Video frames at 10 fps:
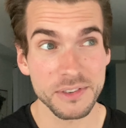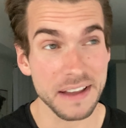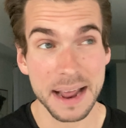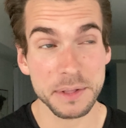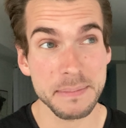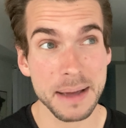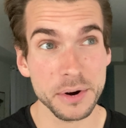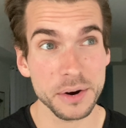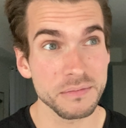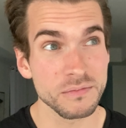family
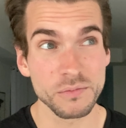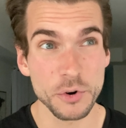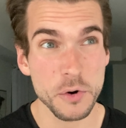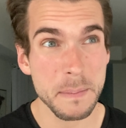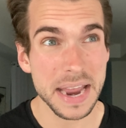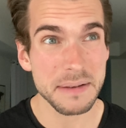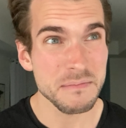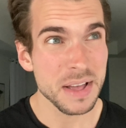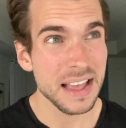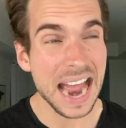member,
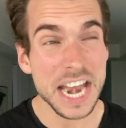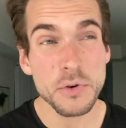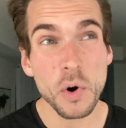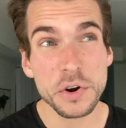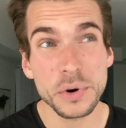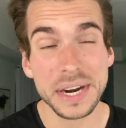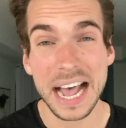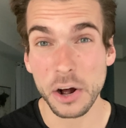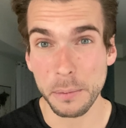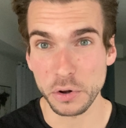roommate, anyone who can
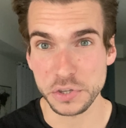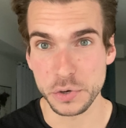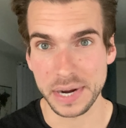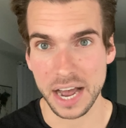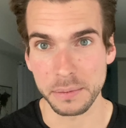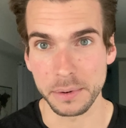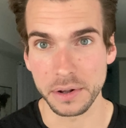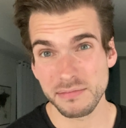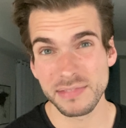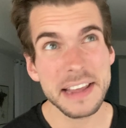help hold you accountable.
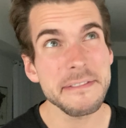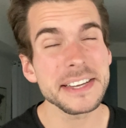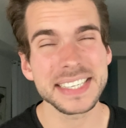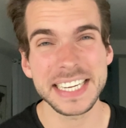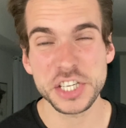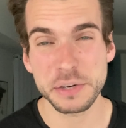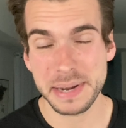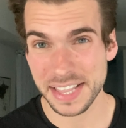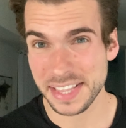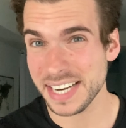Life is teaching
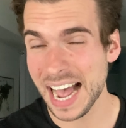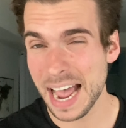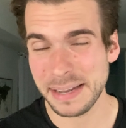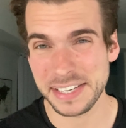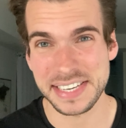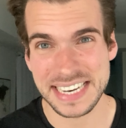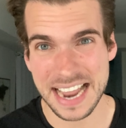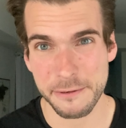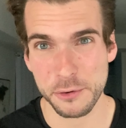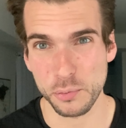me that the time is
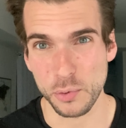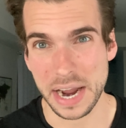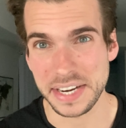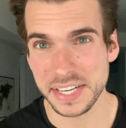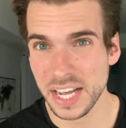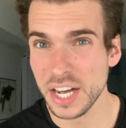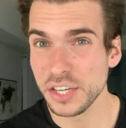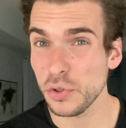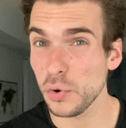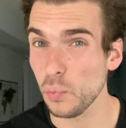never right.
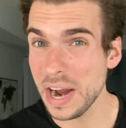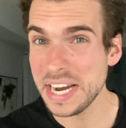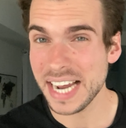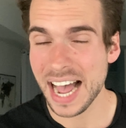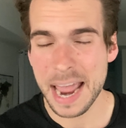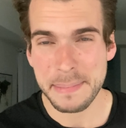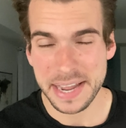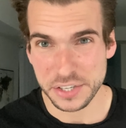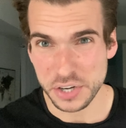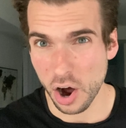So the right time
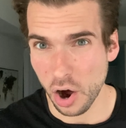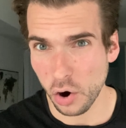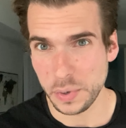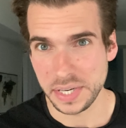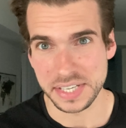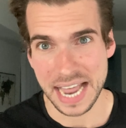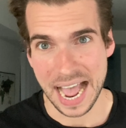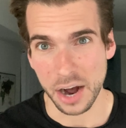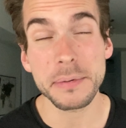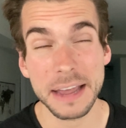is always
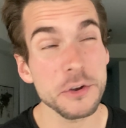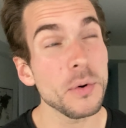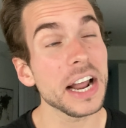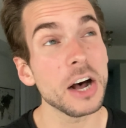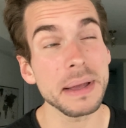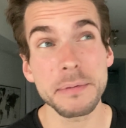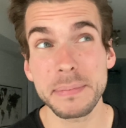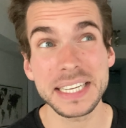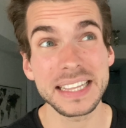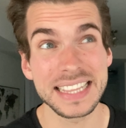now. If you want help
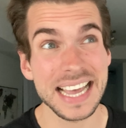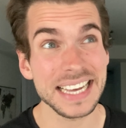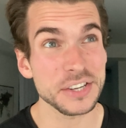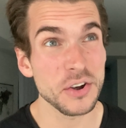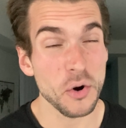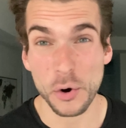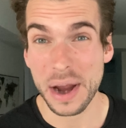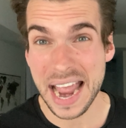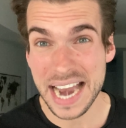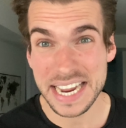implementing this or
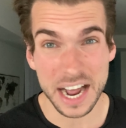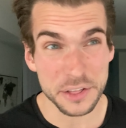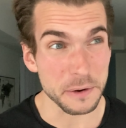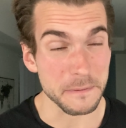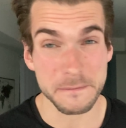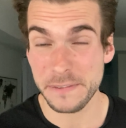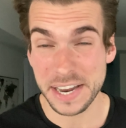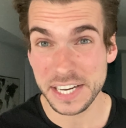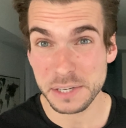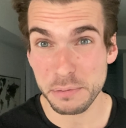any other
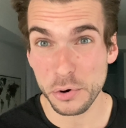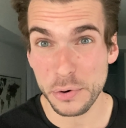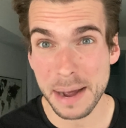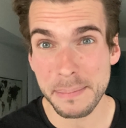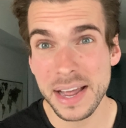fitness program,